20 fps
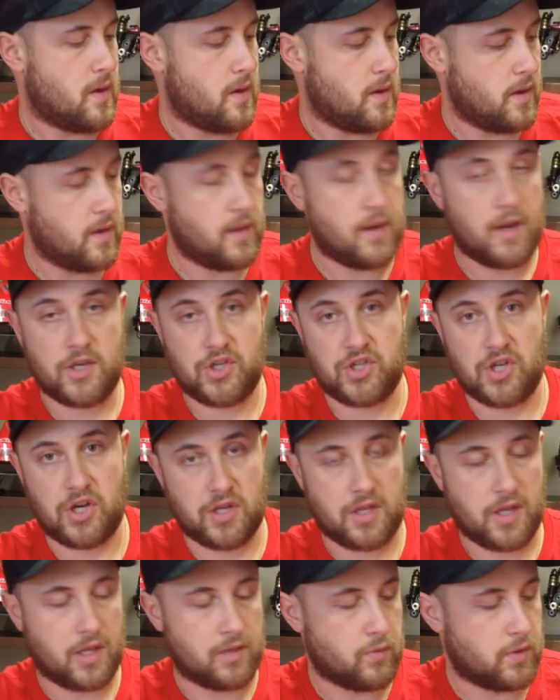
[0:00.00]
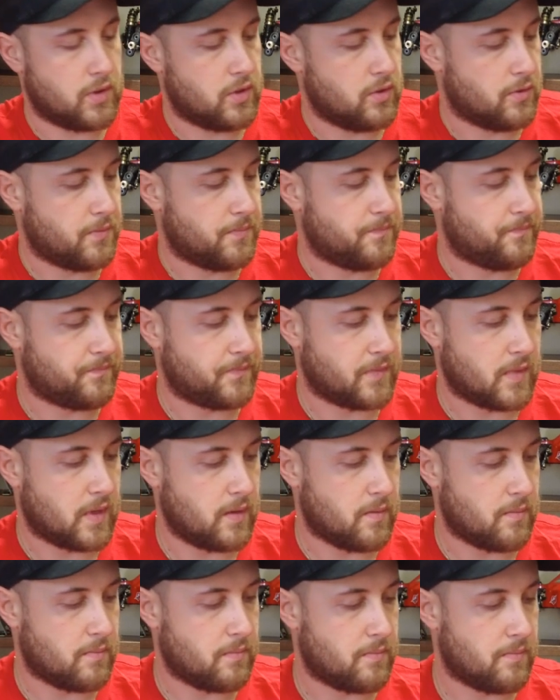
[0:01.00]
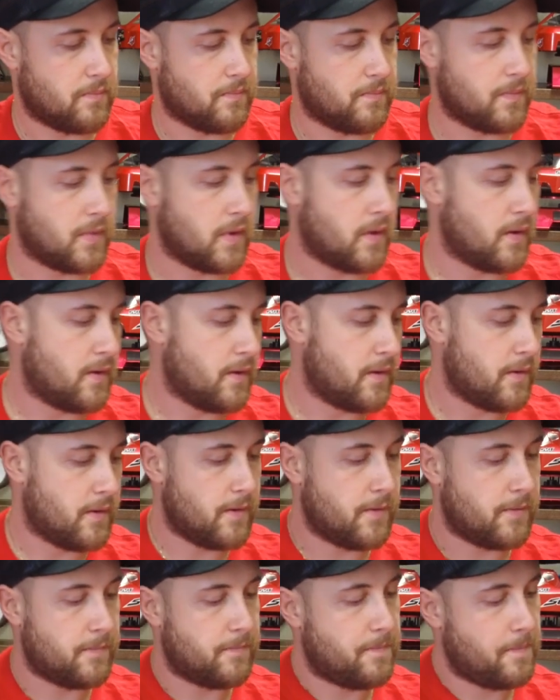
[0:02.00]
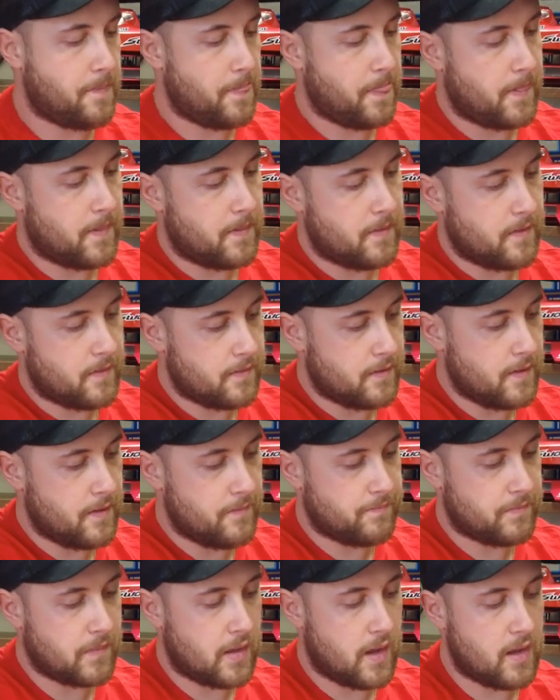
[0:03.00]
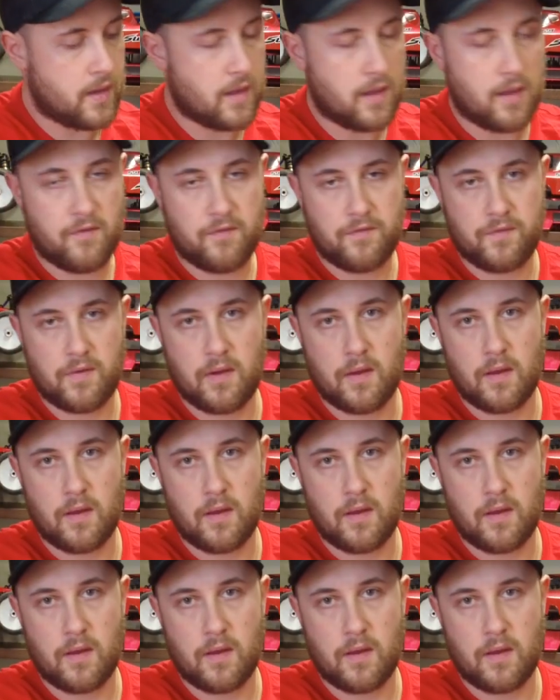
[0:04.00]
and I shared that with you. Yeah, I have